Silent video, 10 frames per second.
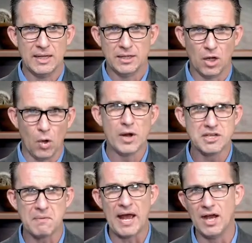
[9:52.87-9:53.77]
the Lord
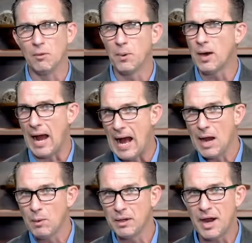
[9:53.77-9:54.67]
is my helper, I
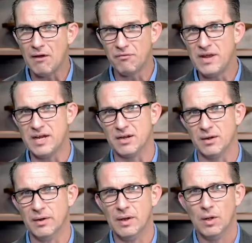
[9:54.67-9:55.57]
will not fear.